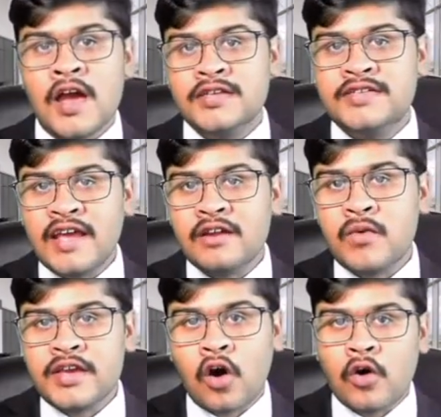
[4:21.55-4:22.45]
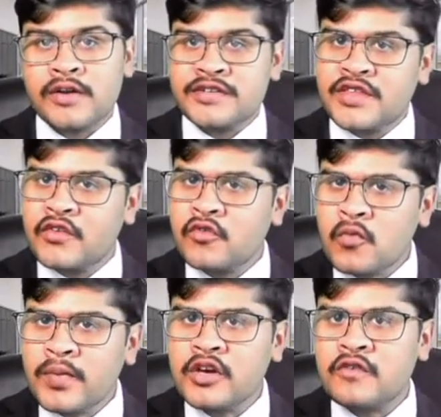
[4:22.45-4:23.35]
Data recon is the
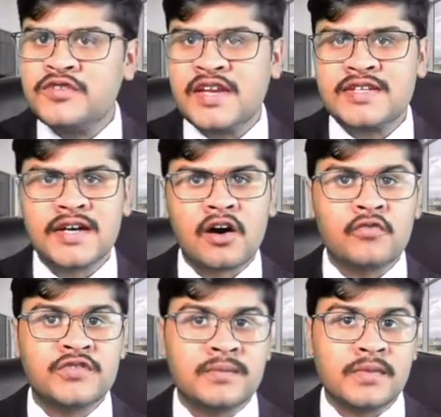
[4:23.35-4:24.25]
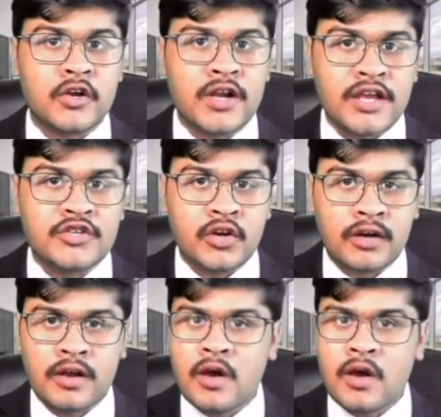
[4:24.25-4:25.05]
grouping of data of similar nature,